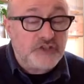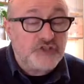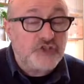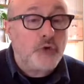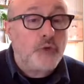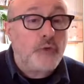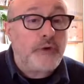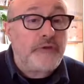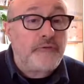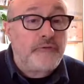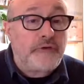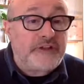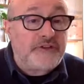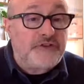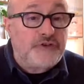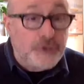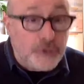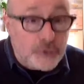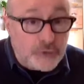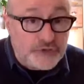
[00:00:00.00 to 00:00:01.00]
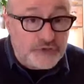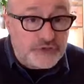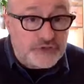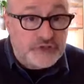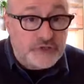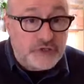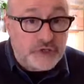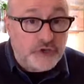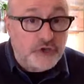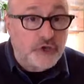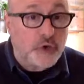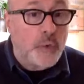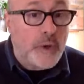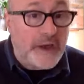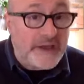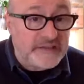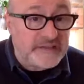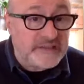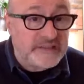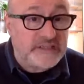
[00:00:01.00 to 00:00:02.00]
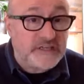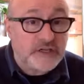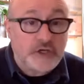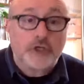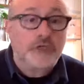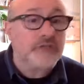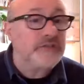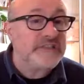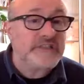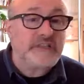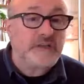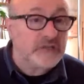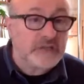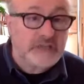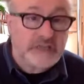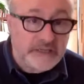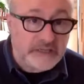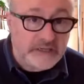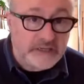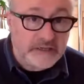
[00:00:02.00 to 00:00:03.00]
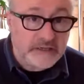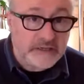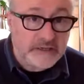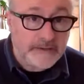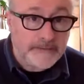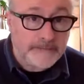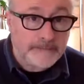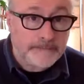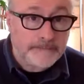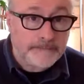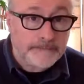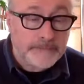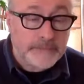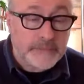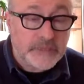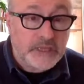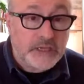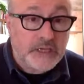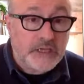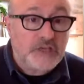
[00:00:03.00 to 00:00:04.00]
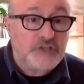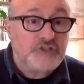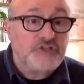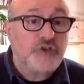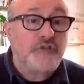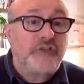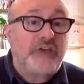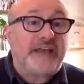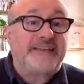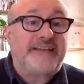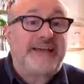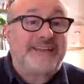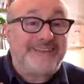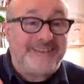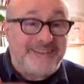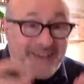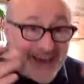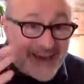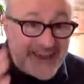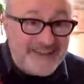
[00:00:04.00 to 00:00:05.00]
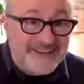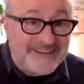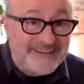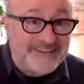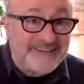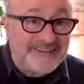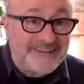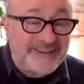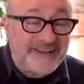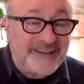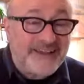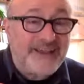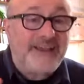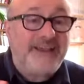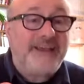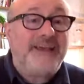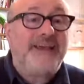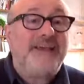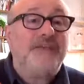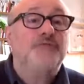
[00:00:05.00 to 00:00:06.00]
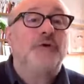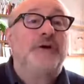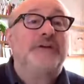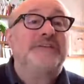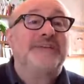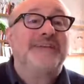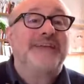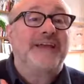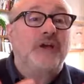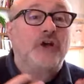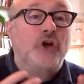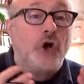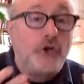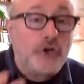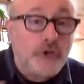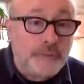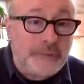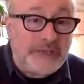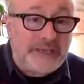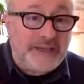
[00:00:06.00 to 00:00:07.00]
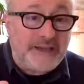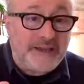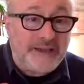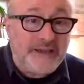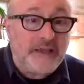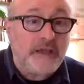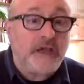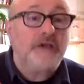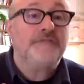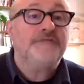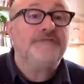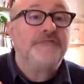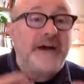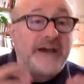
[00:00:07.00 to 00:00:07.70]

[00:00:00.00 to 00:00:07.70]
So we reduced the waste constantly, so that at the end, it was an economy, a